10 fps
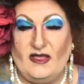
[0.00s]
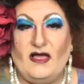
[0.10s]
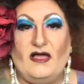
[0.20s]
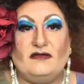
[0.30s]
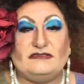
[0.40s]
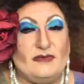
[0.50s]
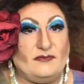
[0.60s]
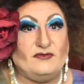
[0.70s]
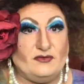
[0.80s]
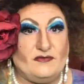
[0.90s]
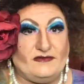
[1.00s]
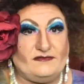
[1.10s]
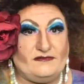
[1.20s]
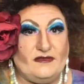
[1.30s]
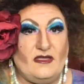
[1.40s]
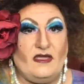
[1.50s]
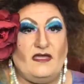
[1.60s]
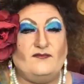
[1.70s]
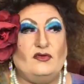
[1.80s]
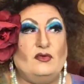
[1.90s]
uh, to be able to do this.
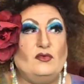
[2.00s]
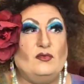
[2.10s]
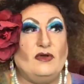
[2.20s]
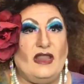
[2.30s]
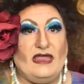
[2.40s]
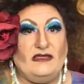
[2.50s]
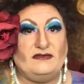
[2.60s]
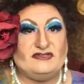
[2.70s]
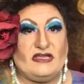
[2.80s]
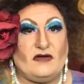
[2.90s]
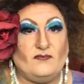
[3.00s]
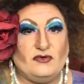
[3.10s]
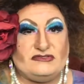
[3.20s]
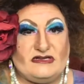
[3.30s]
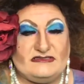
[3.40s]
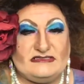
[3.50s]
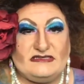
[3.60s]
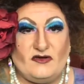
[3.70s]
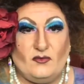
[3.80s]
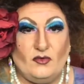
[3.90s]
If you would like, check out
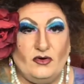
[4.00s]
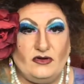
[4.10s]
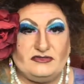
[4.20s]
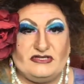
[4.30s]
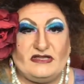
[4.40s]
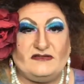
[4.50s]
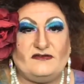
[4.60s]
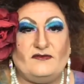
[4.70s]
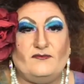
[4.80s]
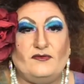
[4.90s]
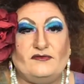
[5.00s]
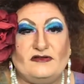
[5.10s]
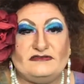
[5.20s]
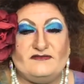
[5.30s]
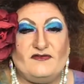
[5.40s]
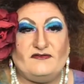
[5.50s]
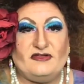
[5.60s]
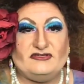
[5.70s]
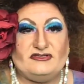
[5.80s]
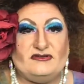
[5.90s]
rosedynasty.org. Check us out on Rose Dynasty
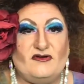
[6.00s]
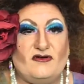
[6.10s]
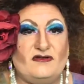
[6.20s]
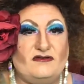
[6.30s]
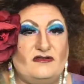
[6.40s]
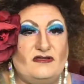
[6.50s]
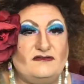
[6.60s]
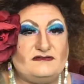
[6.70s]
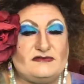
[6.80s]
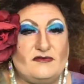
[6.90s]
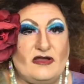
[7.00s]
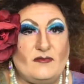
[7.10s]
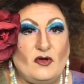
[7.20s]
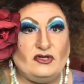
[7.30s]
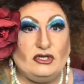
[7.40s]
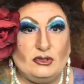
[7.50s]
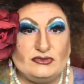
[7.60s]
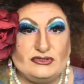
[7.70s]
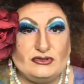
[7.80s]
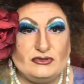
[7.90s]
Foundation on Instagram, on
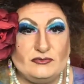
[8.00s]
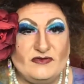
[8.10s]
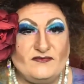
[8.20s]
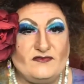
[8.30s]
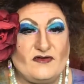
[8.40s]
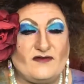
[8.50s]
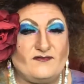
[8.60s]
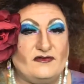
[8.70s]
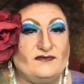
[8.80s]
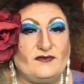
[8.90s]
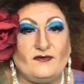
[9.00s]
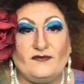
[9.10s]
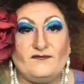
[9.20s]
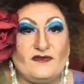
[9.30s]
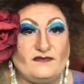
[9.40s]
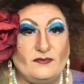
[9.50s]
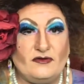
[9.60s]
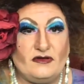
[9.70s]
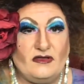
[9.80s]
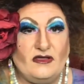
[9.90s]
YouTube, if you've got friends that aren't on
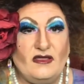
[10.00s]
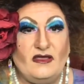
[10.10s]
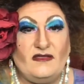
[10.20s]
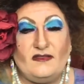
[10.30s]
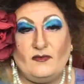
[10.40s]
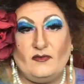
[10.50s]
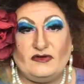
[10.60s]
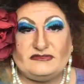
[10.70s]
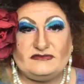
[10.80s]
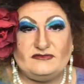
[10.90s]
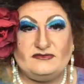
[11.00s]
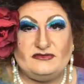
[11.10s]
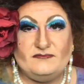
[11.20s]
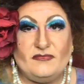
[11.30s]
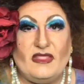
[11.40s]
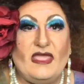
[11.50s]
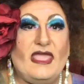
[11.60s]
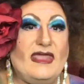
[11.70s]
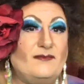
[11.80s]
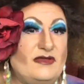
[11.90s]
Facebook and they want to watch us on YouTube.
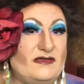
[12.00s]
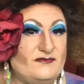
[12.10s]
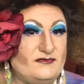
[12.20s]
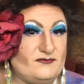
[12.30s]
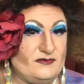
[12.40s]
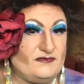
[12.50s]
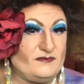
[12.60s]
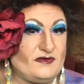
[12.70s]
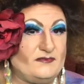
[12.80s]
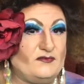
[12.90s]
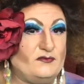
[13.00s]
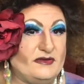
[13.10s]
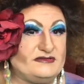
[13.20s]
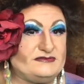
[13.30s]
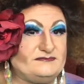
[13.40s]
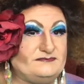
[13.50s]
And we even stream sometimes on Twitch.